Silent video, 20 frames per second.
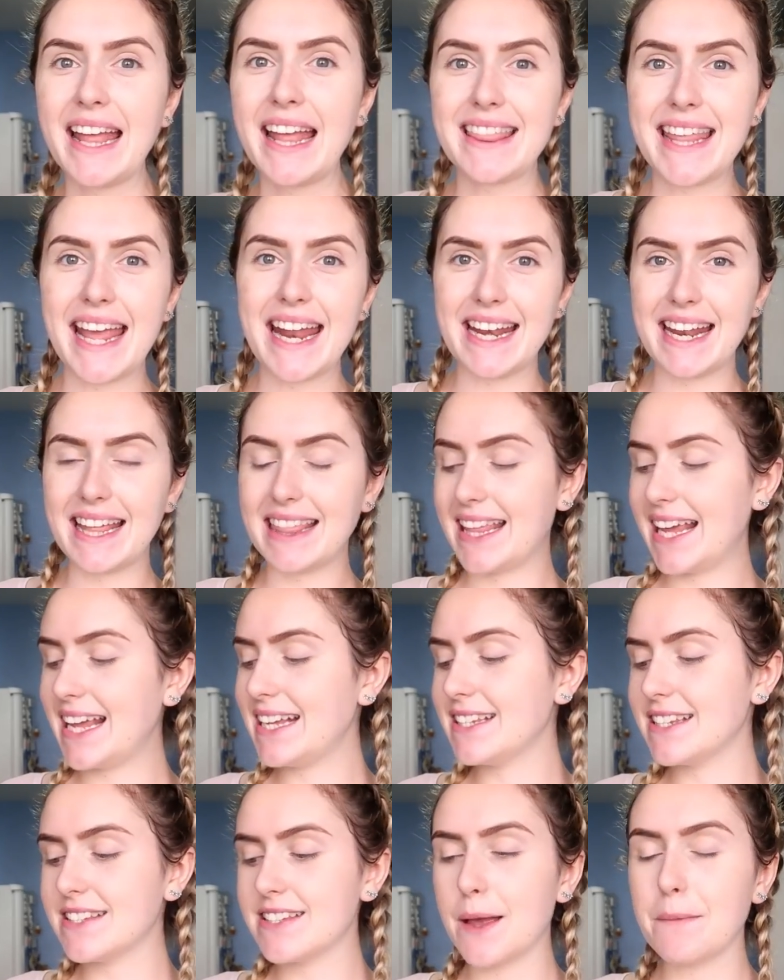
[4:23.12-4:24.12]
Then
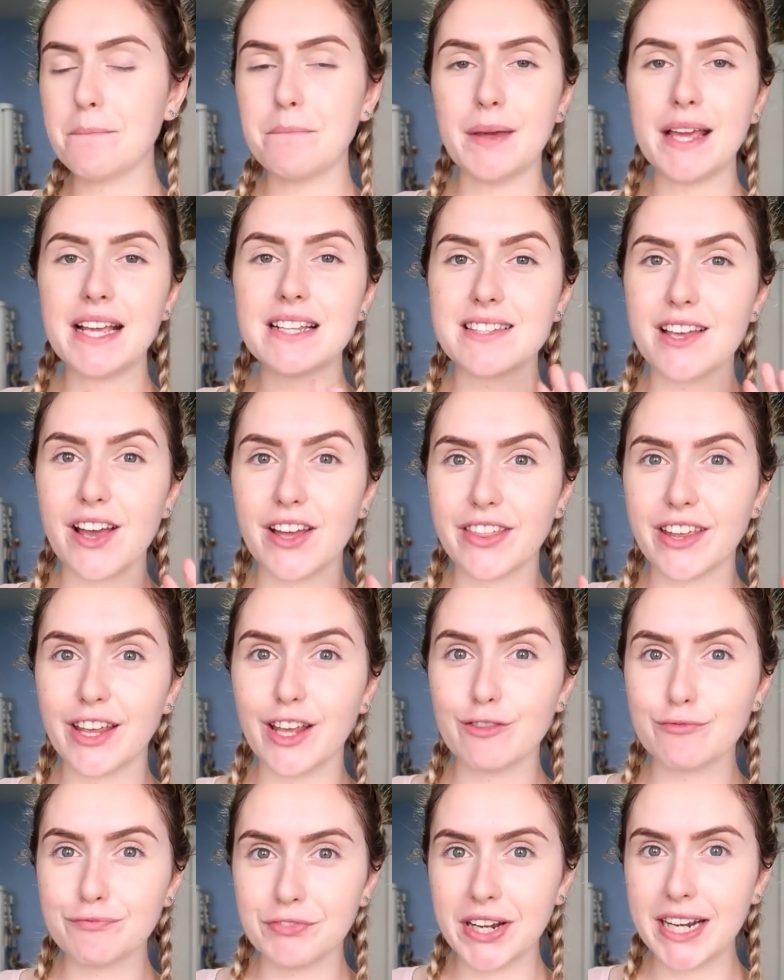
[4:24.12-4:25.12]
these are some bits that I think
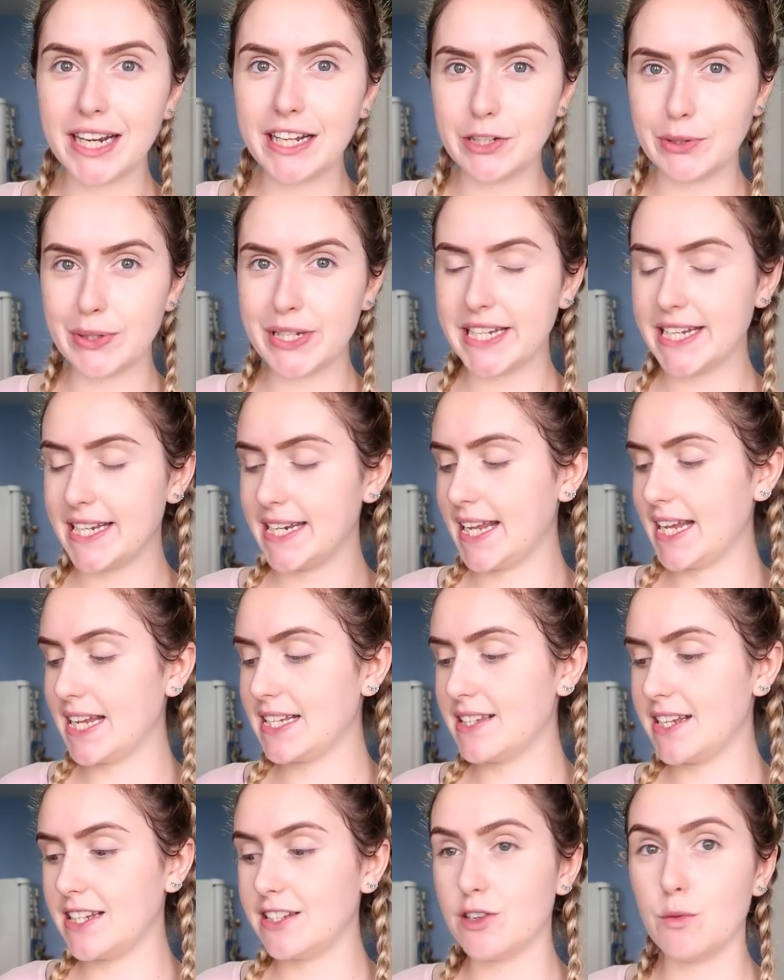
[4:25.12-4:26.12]
are really quick and
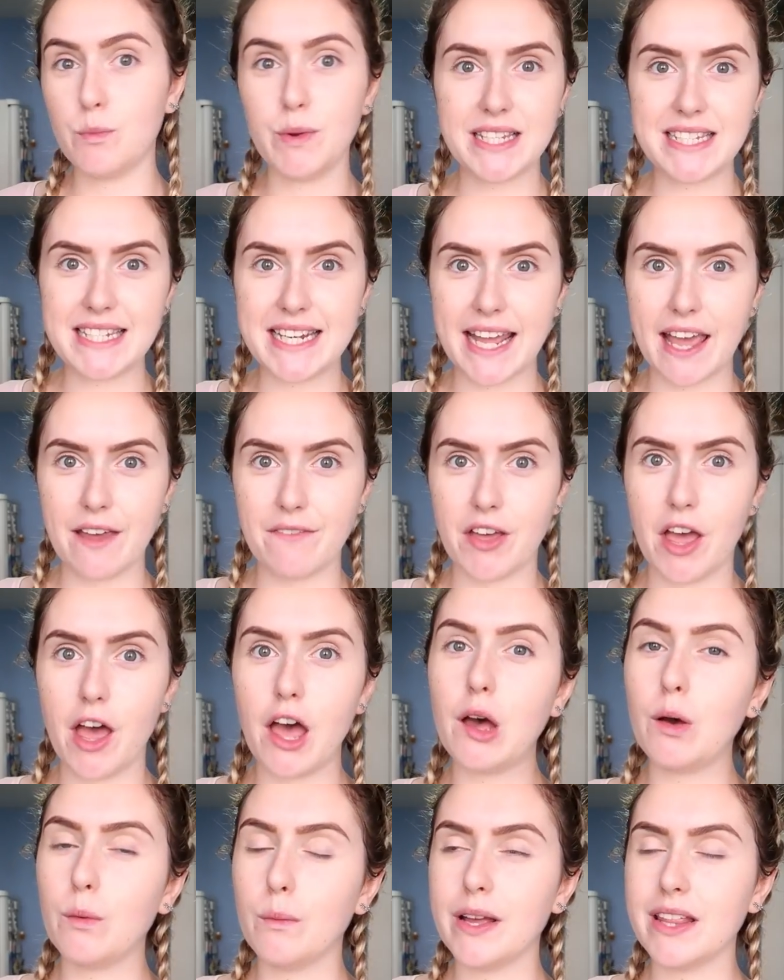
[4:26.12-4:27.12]
easy to whiz
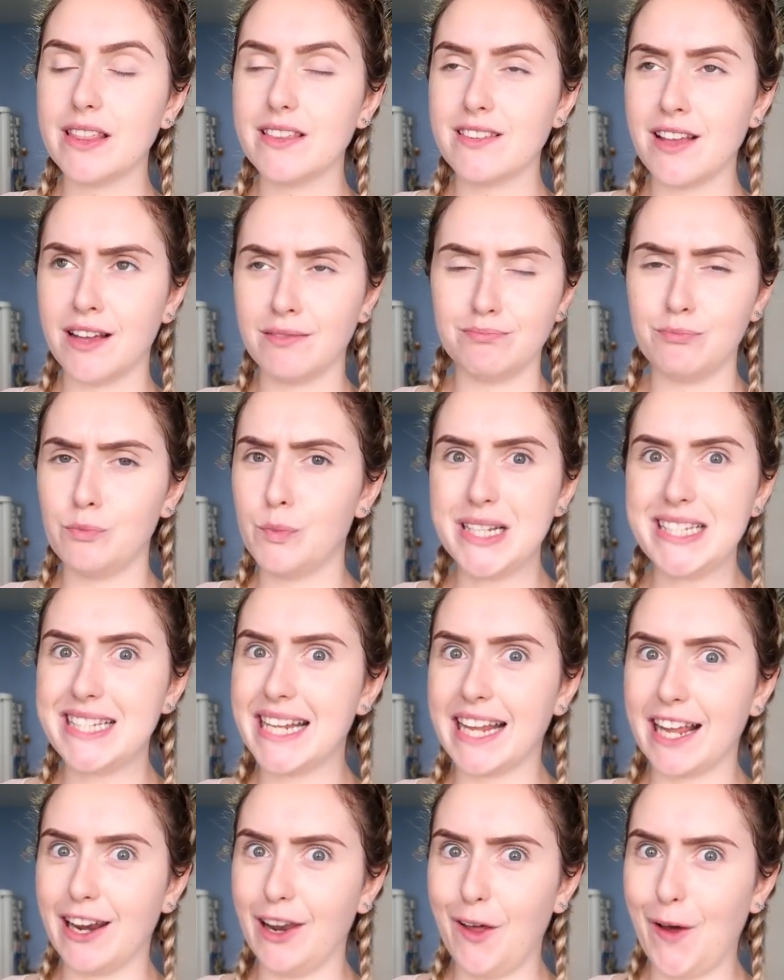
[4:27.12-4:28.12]
together with. I'm
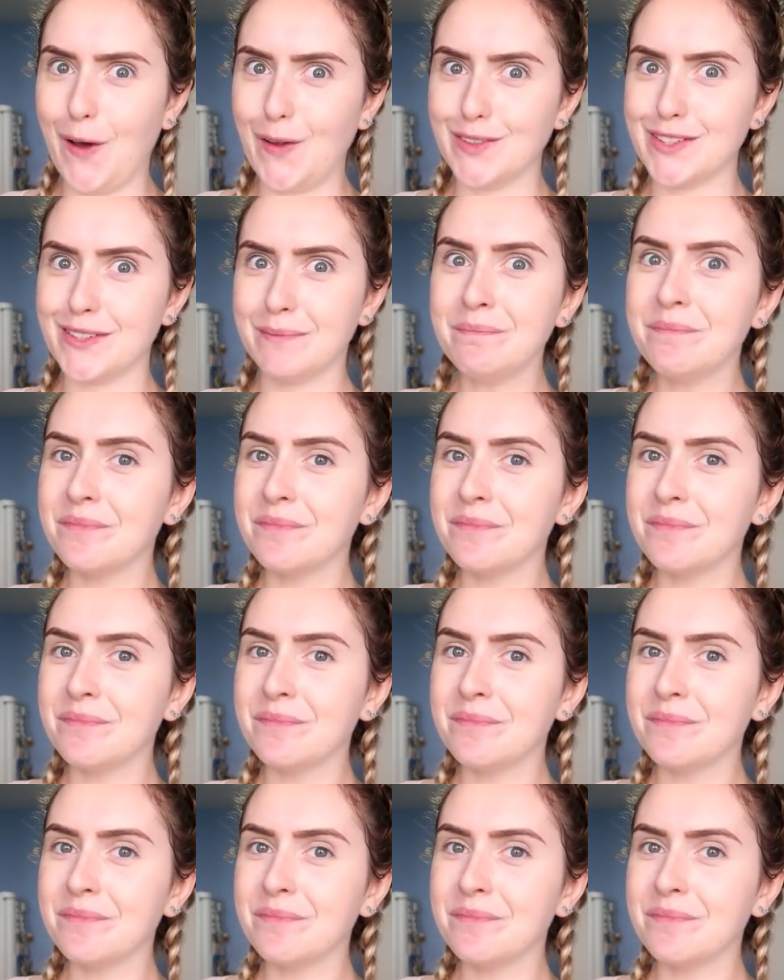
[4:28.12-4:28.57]
whizzing a lot.